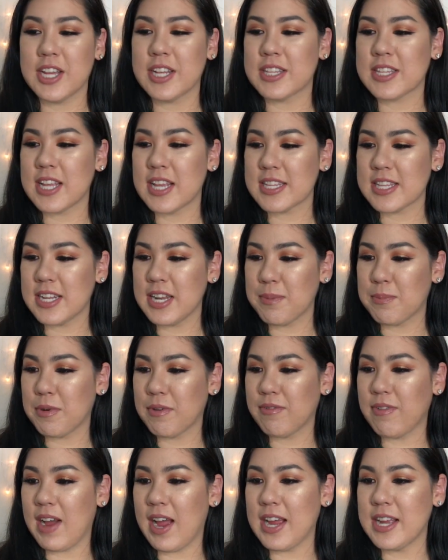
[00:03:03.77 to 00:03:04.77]
It says that it
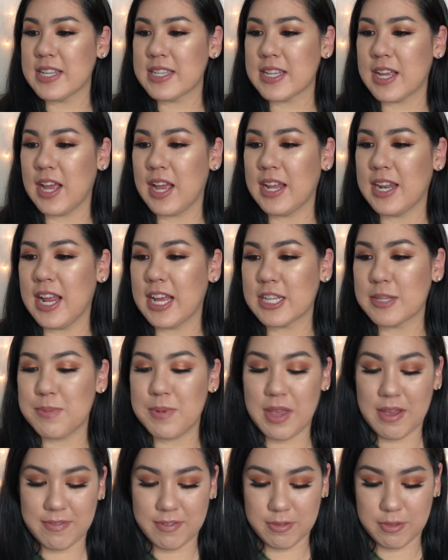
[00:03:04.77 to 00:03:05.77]
provides an
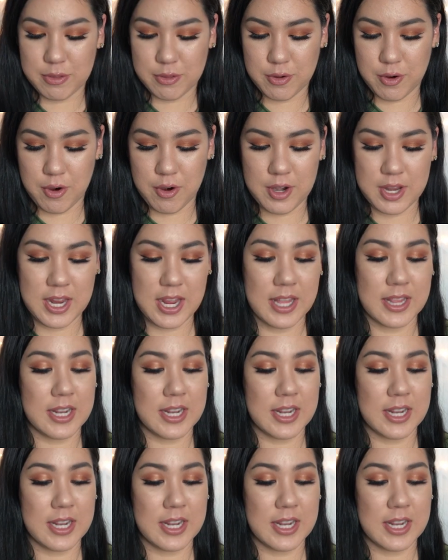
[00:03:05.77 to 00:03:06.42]
SPF of 30,